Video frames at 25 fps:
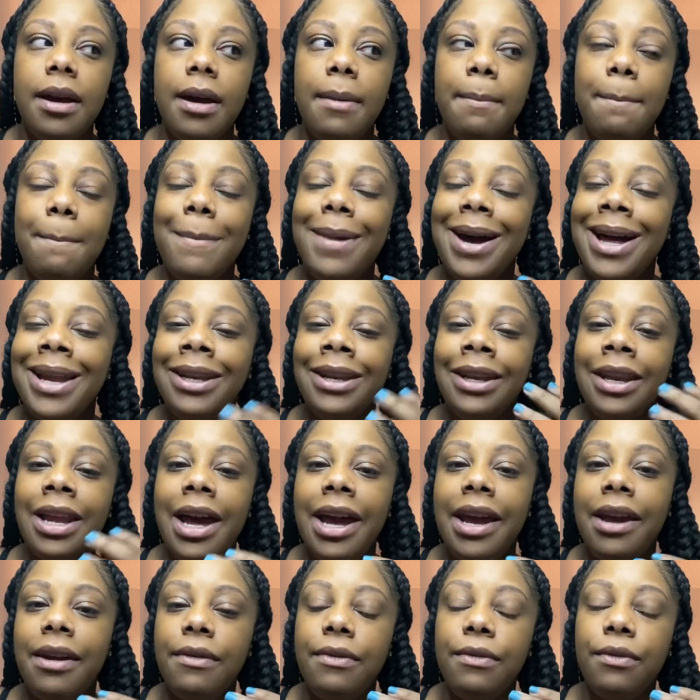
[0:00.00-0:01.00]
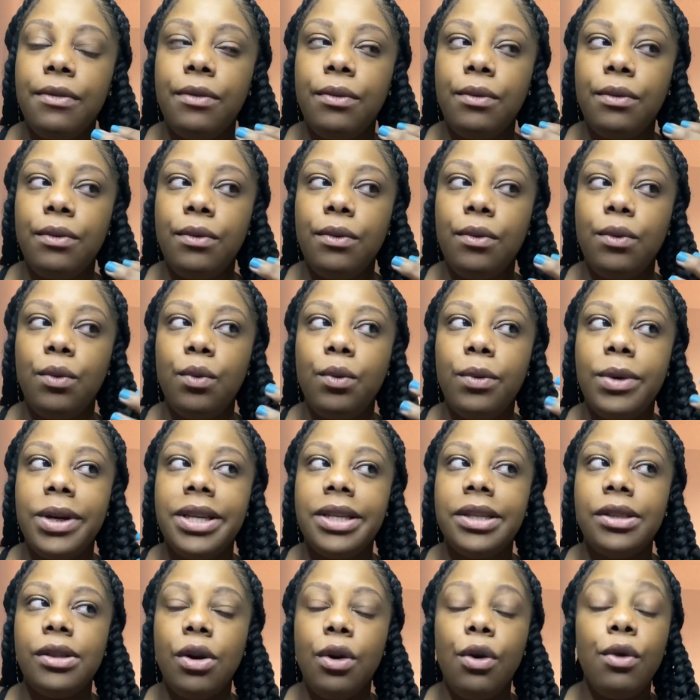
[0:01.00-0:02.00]
my life
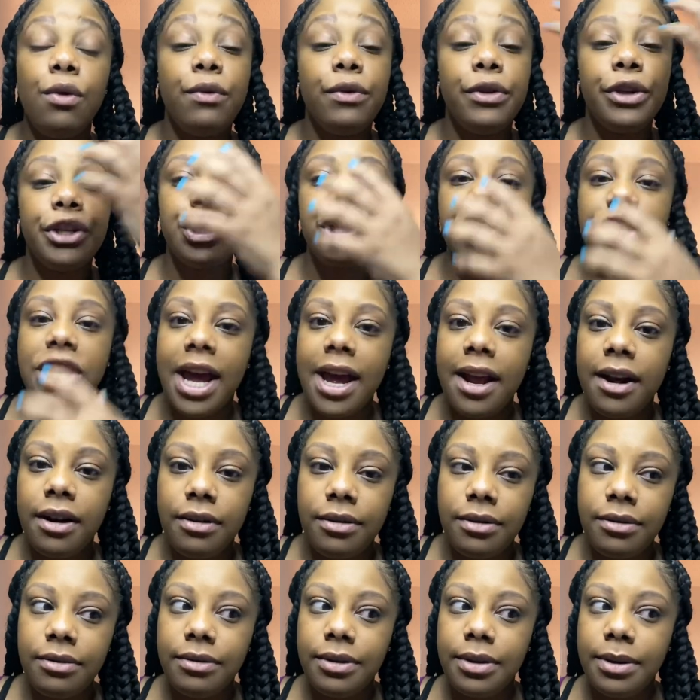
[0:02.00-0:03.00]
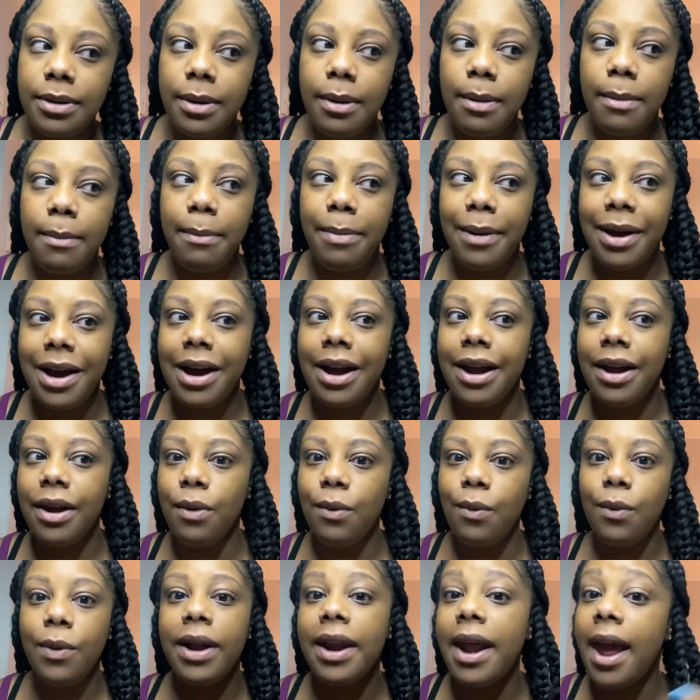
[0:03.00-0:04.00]
was overshadowed by
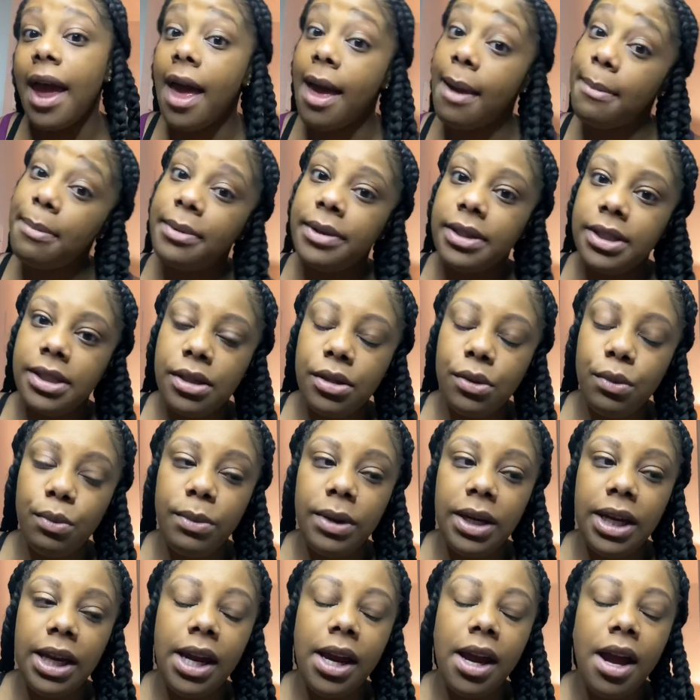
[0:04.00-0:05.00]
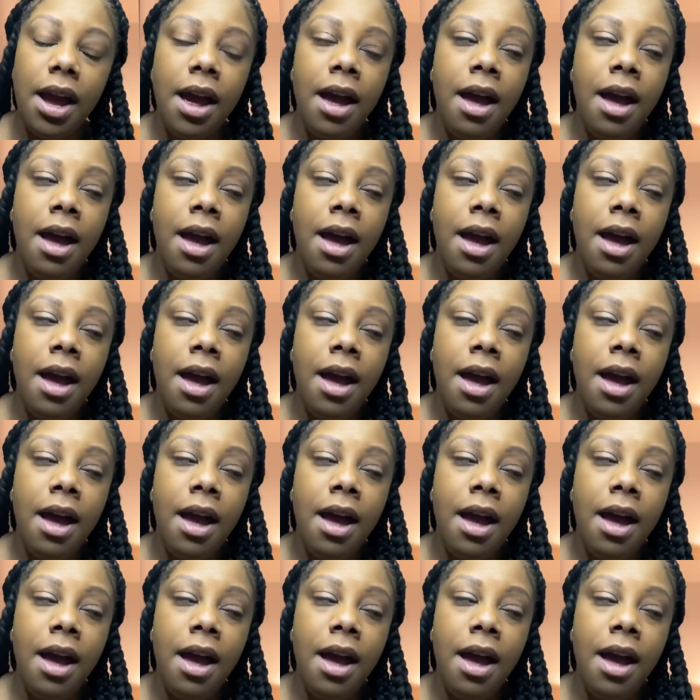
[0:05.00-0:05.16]
what happened to me.